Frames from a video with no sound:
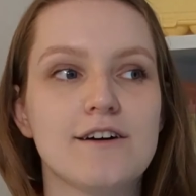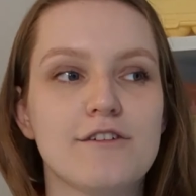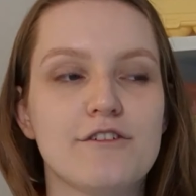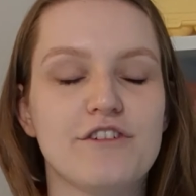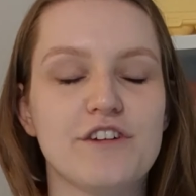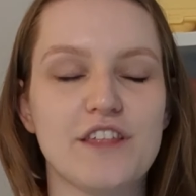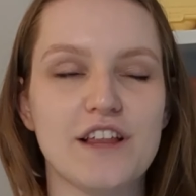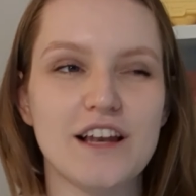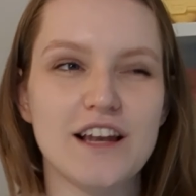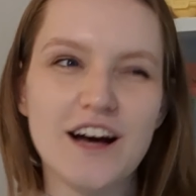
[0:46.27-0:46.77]

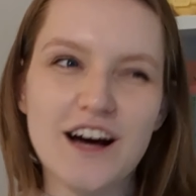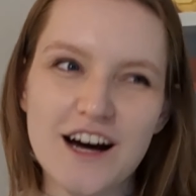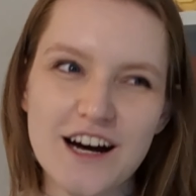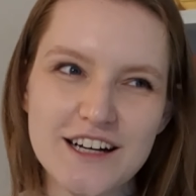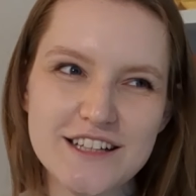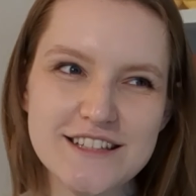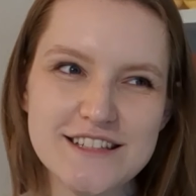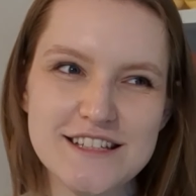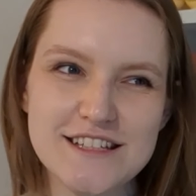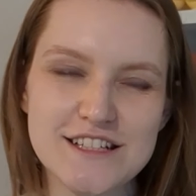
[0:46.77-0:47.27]
For the
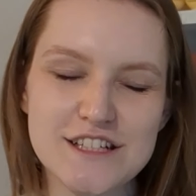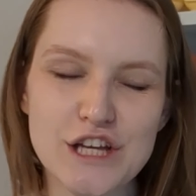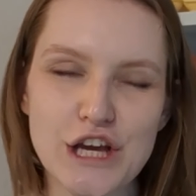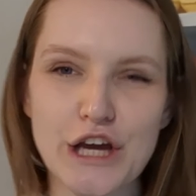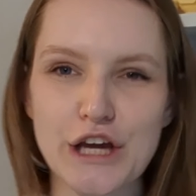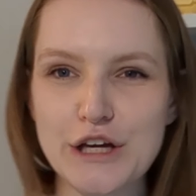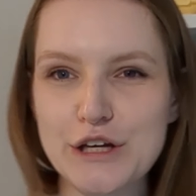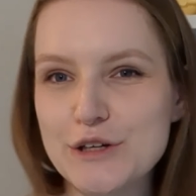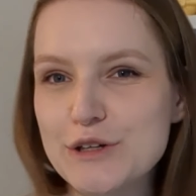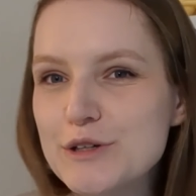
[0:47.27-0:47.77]
last
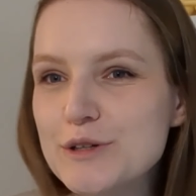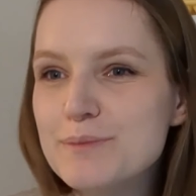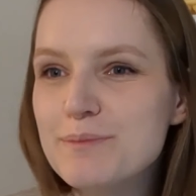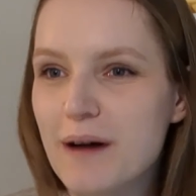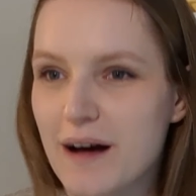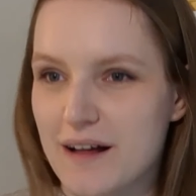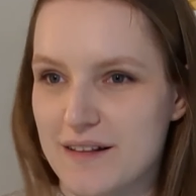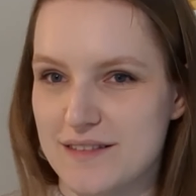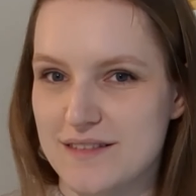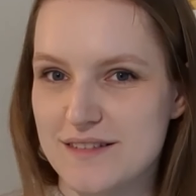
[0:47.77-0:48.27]
2
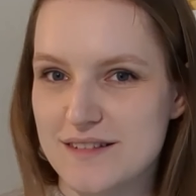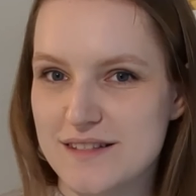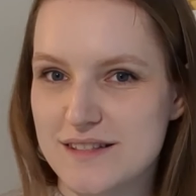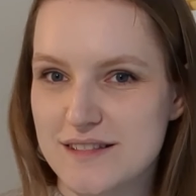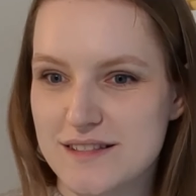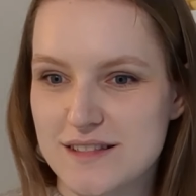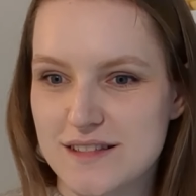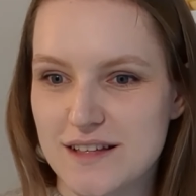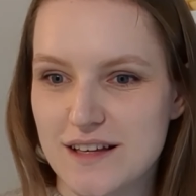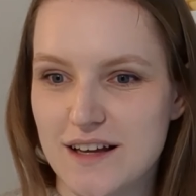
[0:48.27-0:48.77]

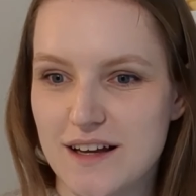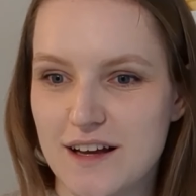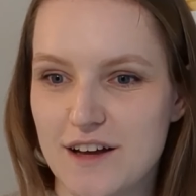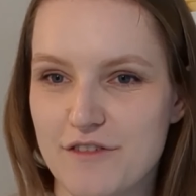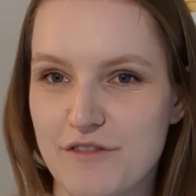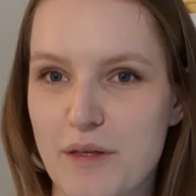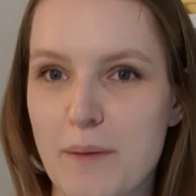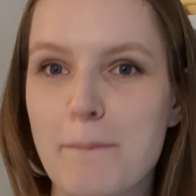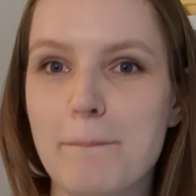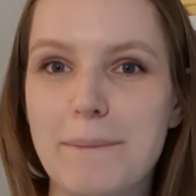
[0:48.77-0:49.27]
months
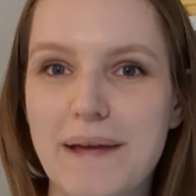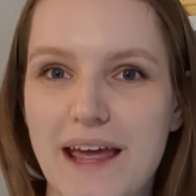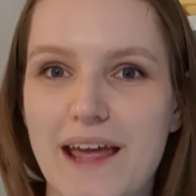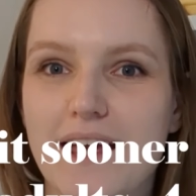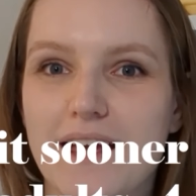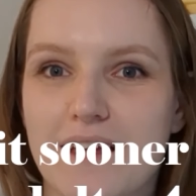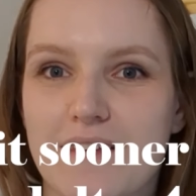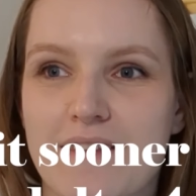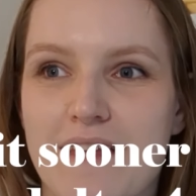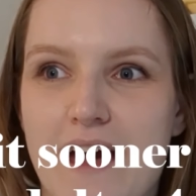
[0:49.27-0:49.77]
of them
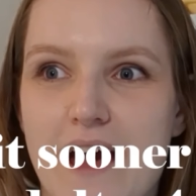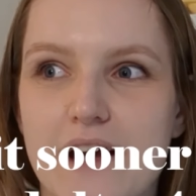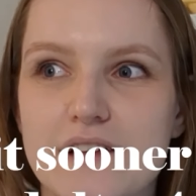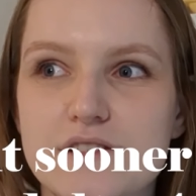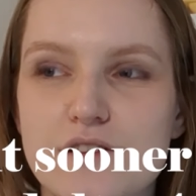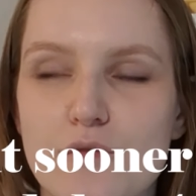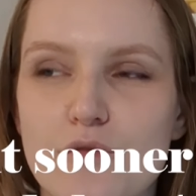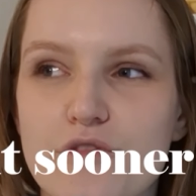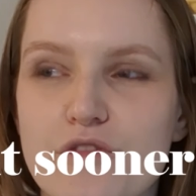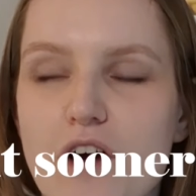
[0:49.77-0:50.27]
being in there,
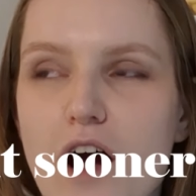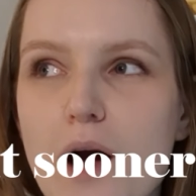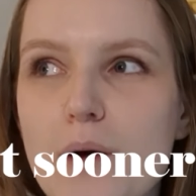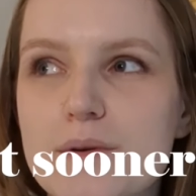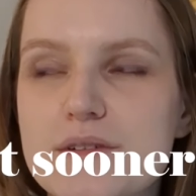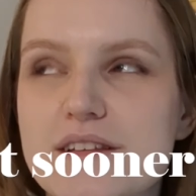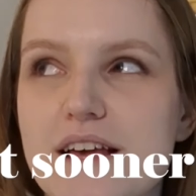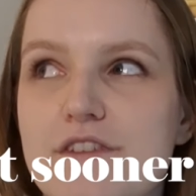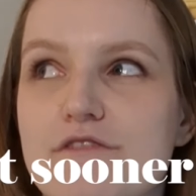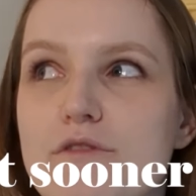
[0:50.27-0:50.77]
so I
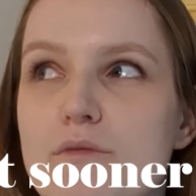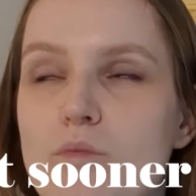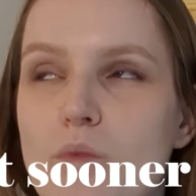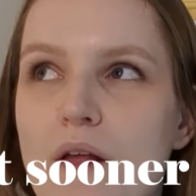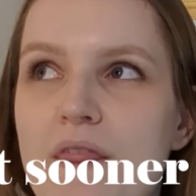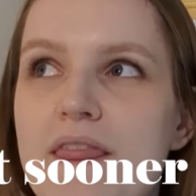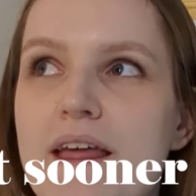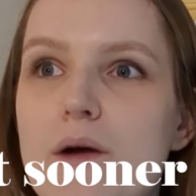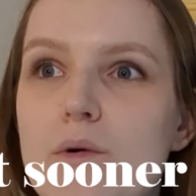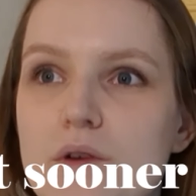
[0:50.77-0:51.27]
would say from
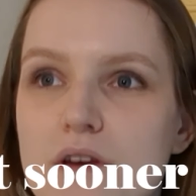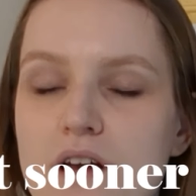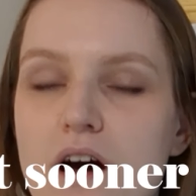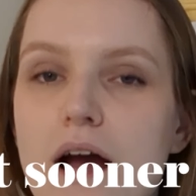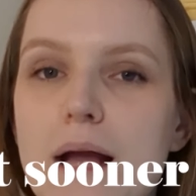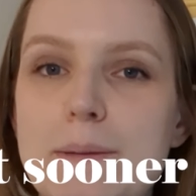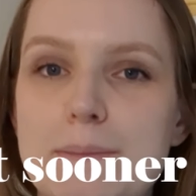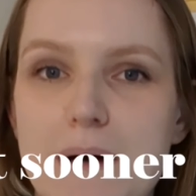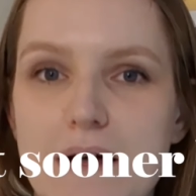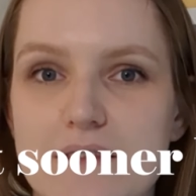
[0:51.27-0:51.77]
when they were
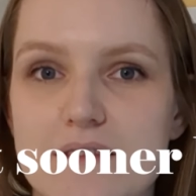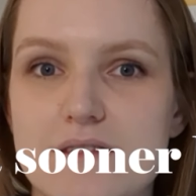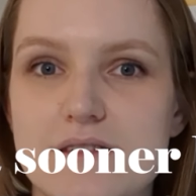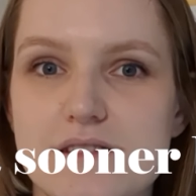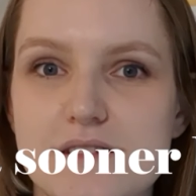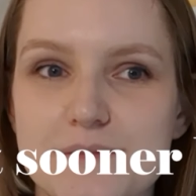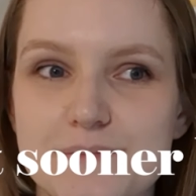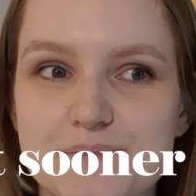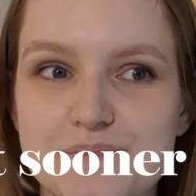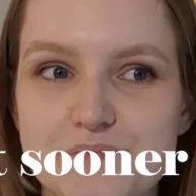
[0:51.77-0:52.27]
9
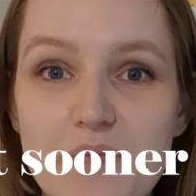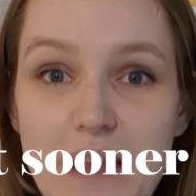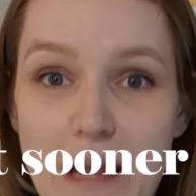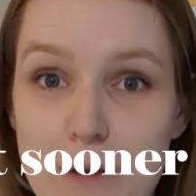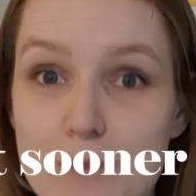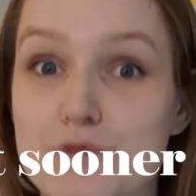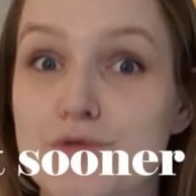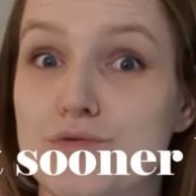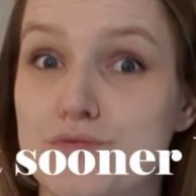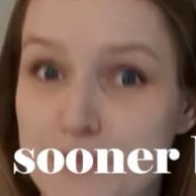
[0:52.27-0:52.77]
months,
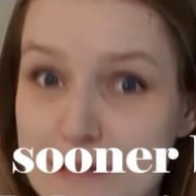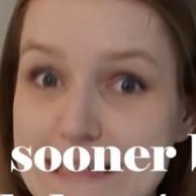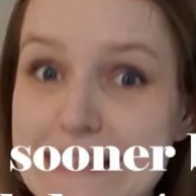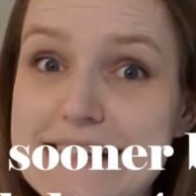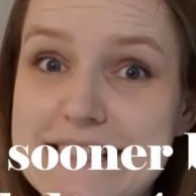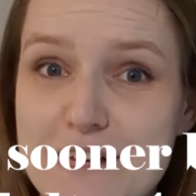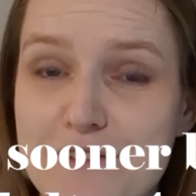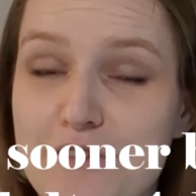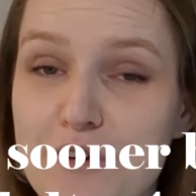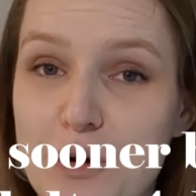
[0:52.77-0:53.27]
it was
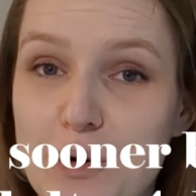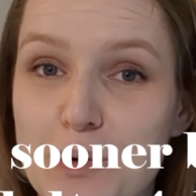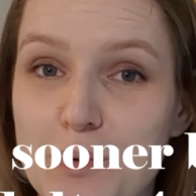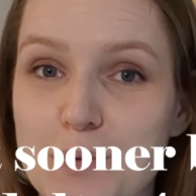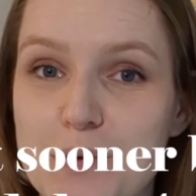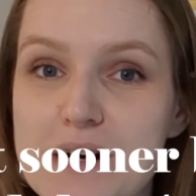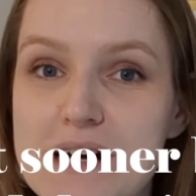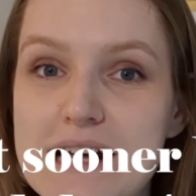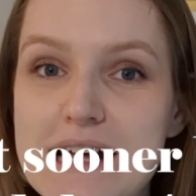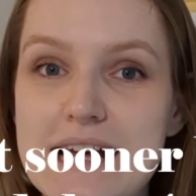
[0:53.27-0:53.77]
really
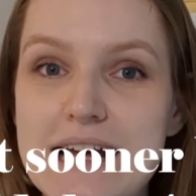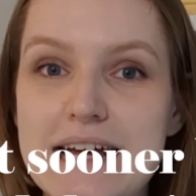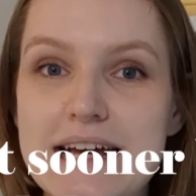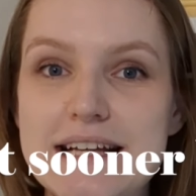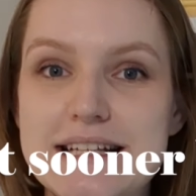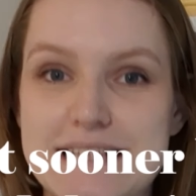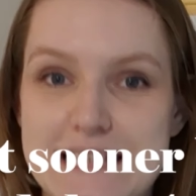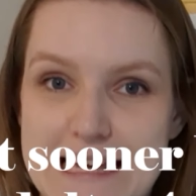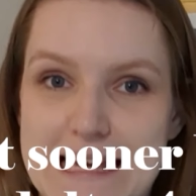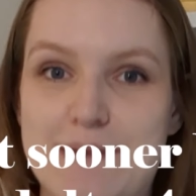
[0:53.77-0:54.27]
difficult
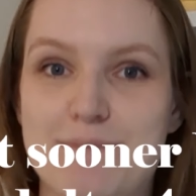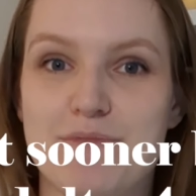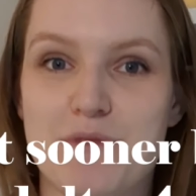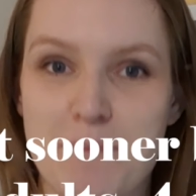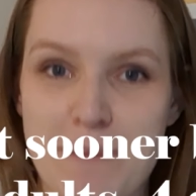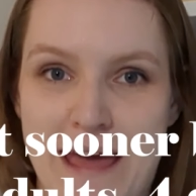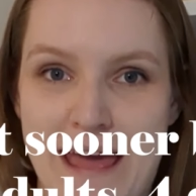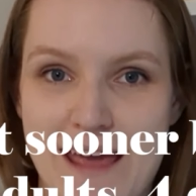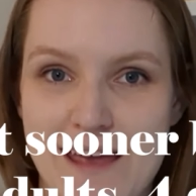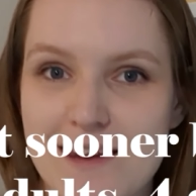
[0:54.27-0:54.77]
to keep
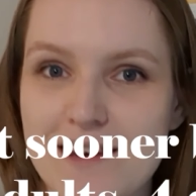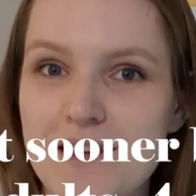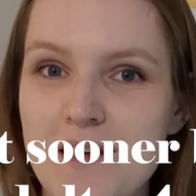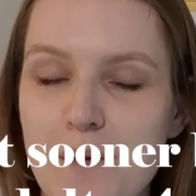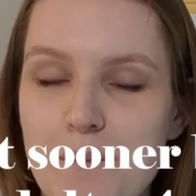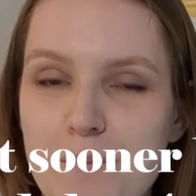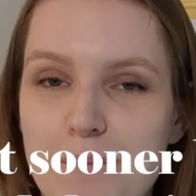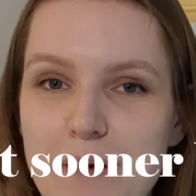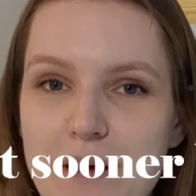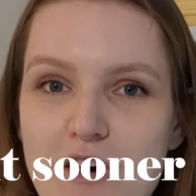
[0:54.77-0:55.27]
them in
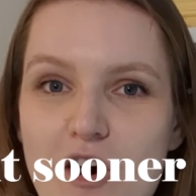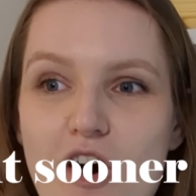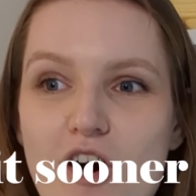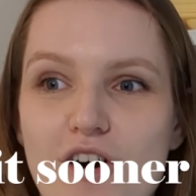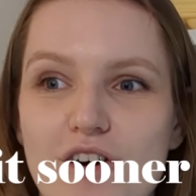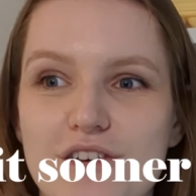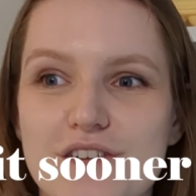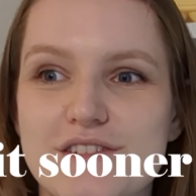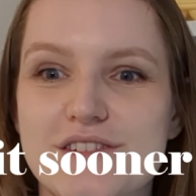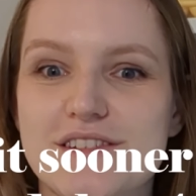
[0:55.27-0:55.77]

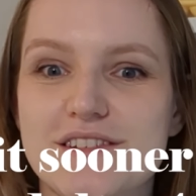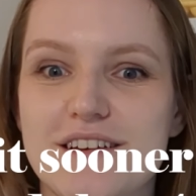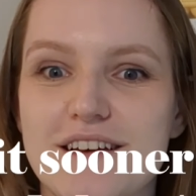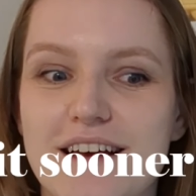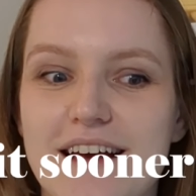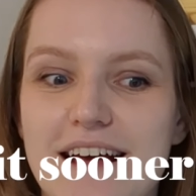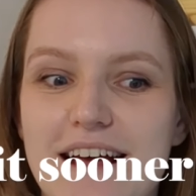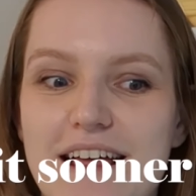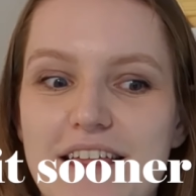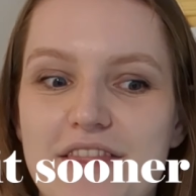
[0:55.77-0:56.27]
because
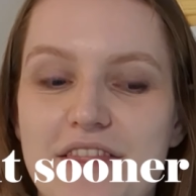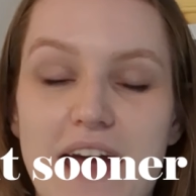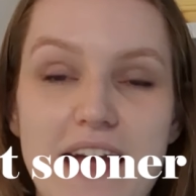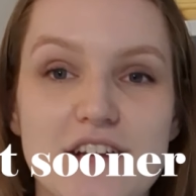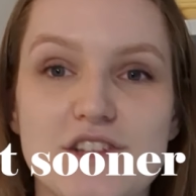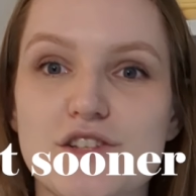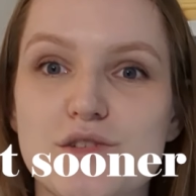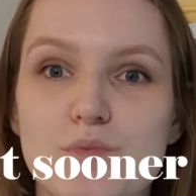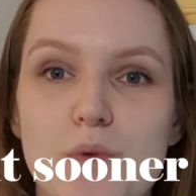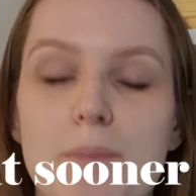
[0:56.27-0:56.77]
they
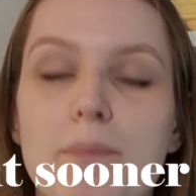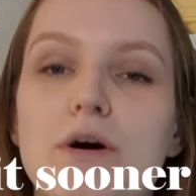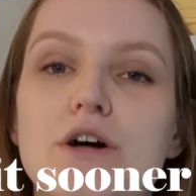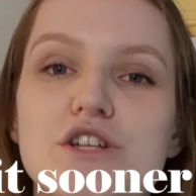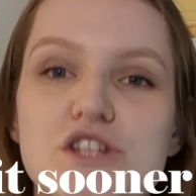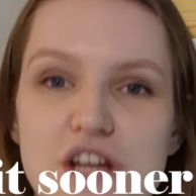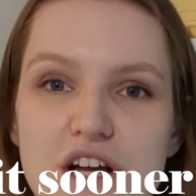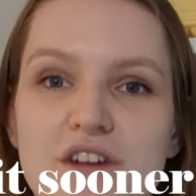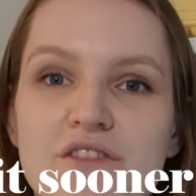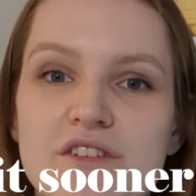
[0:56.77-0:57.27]
just were
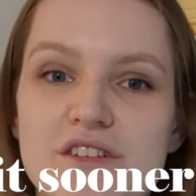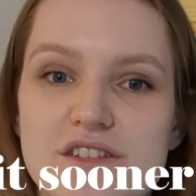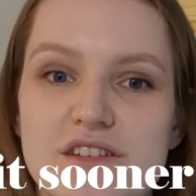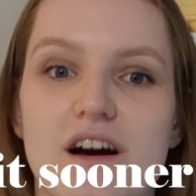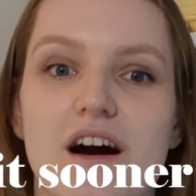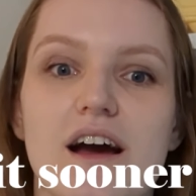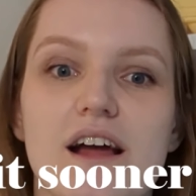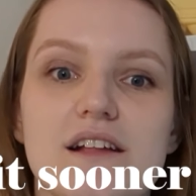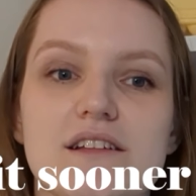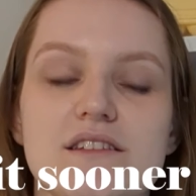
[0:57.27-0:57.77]
pushing on the
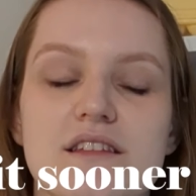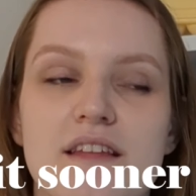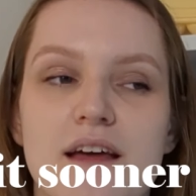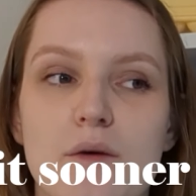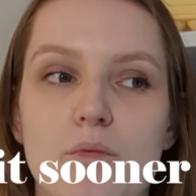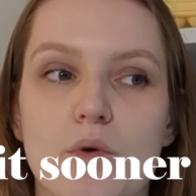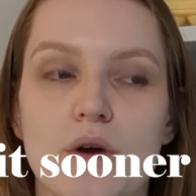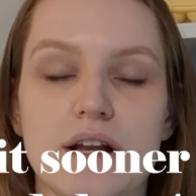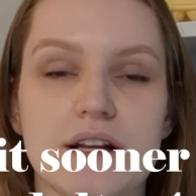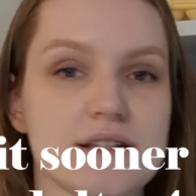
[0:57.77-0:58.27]
sides and
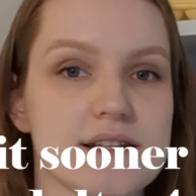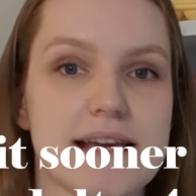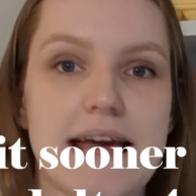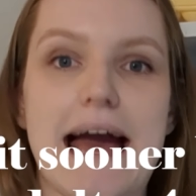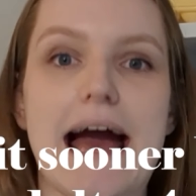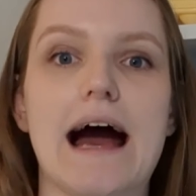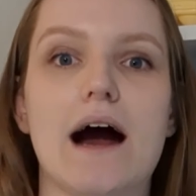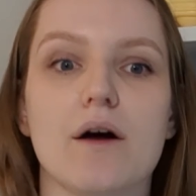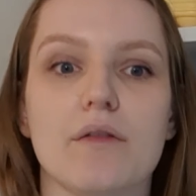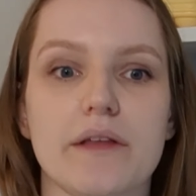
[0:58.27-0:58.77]
they wanted to get
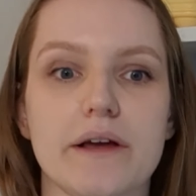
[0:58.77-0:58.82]
out.